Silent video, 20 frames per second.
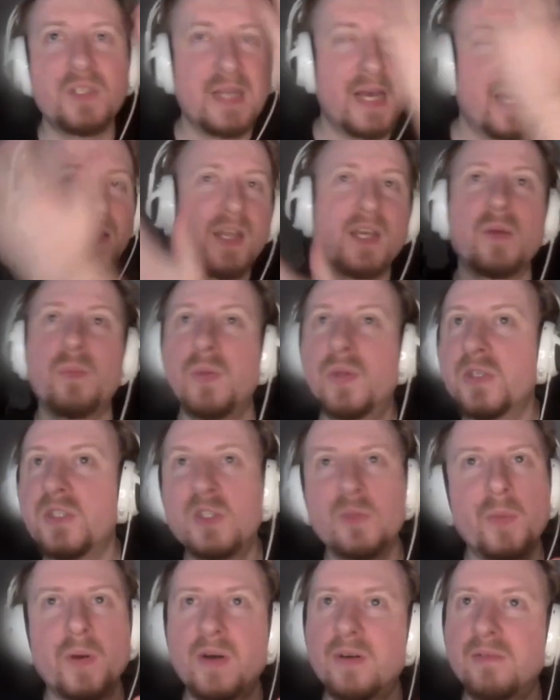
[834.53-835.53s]
had like a
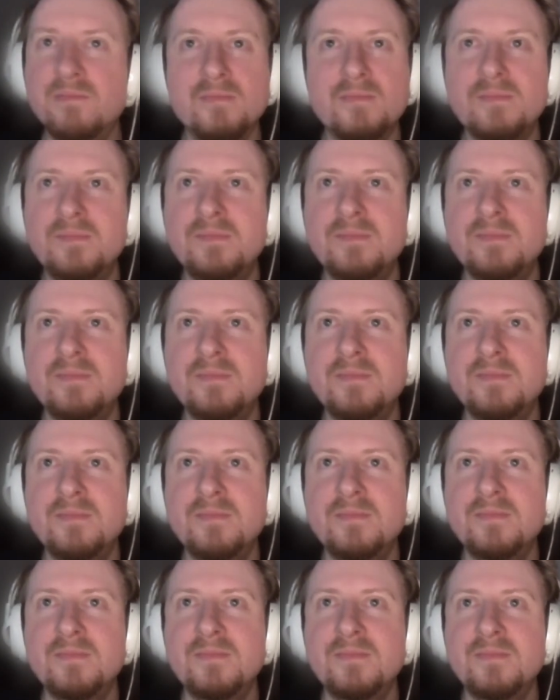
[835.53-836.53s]
blood spot,
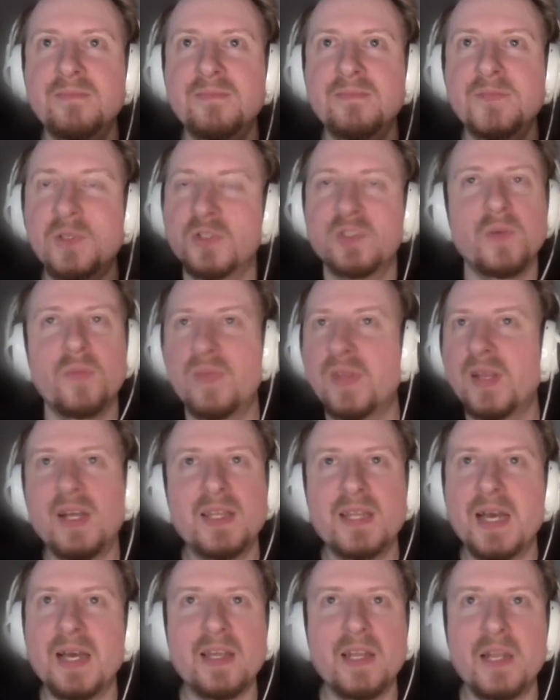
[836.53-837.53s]
or something
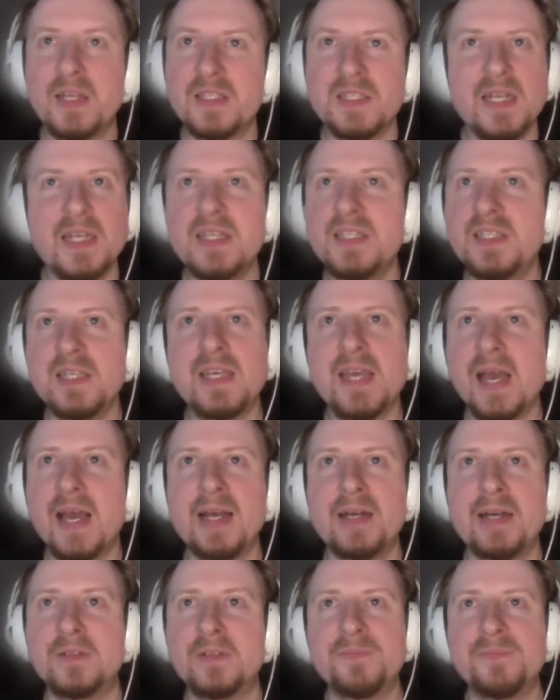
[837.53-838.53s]
like that. Like, it's an easy
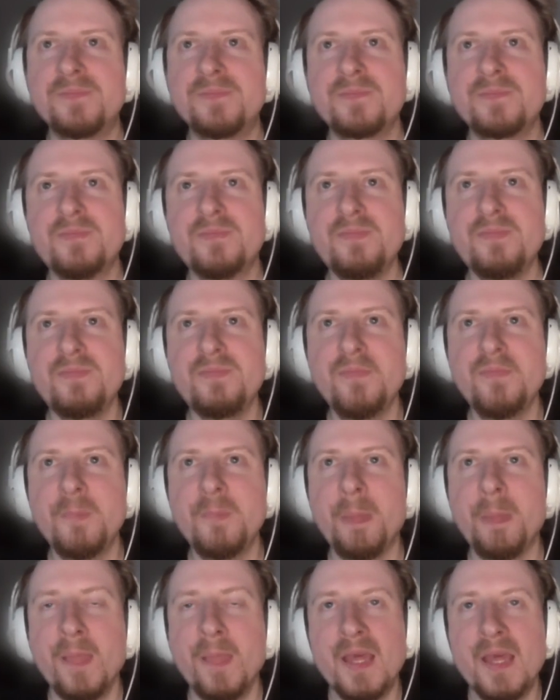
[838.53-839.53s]
get away.
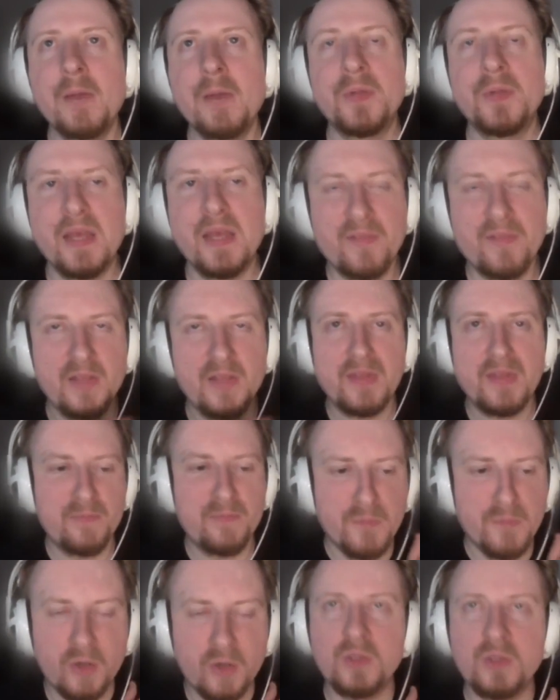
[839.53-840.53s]
Yeah, but
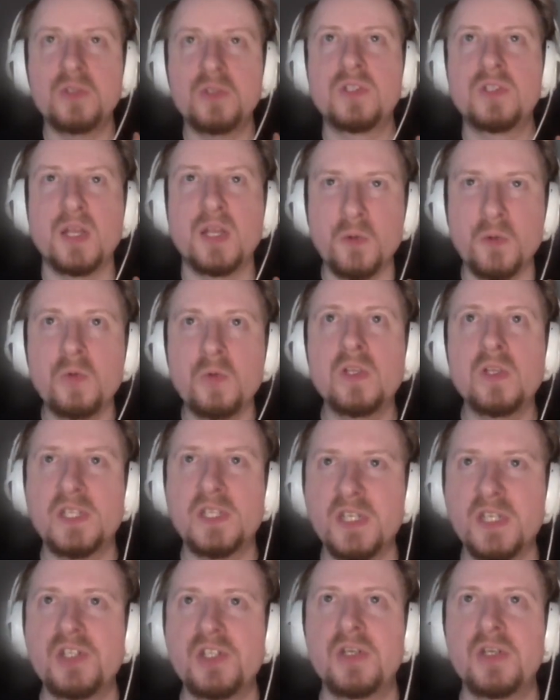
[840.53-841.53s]
they've modelled like all the
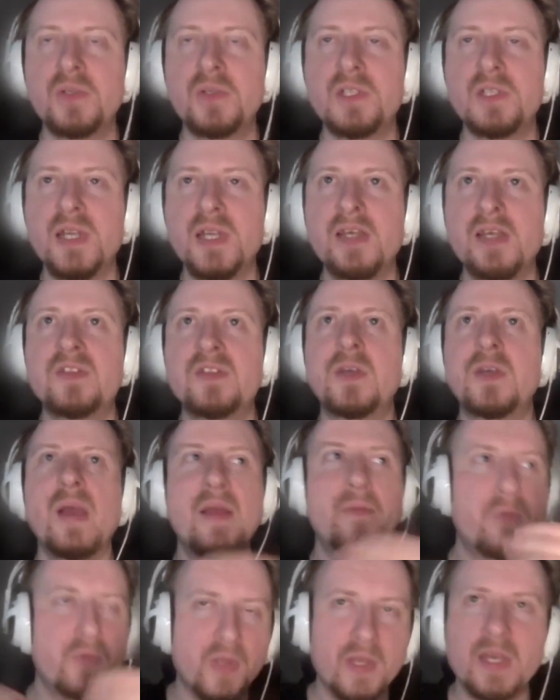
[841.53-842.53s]
tissue underneath, so
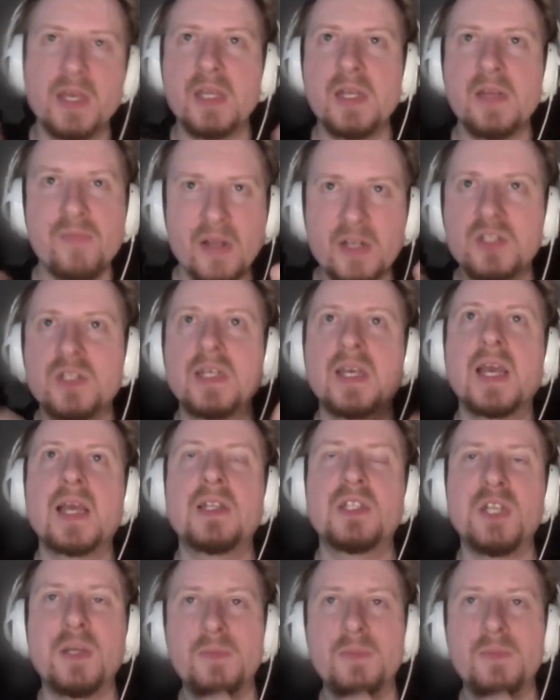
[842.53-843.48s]
everything can eventually get